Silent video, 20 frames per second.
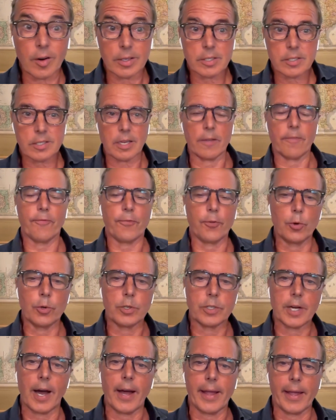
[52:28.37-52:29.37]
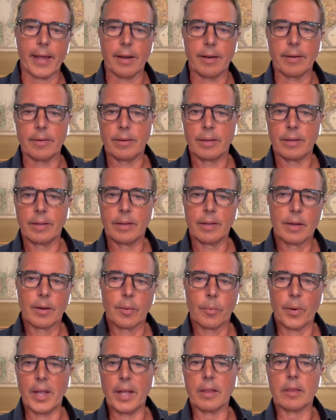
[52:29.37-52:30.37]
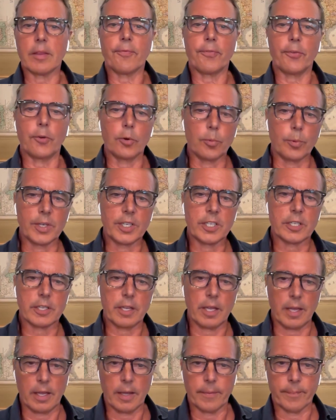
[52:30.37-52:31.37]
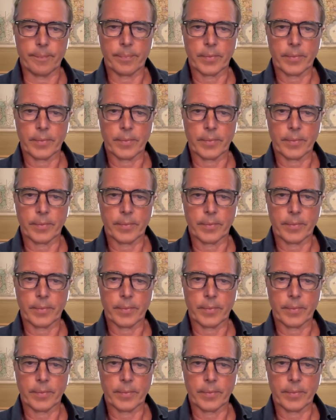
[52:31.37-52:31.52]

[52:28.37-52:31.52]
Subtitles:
a seafood diet. We eat the food we see.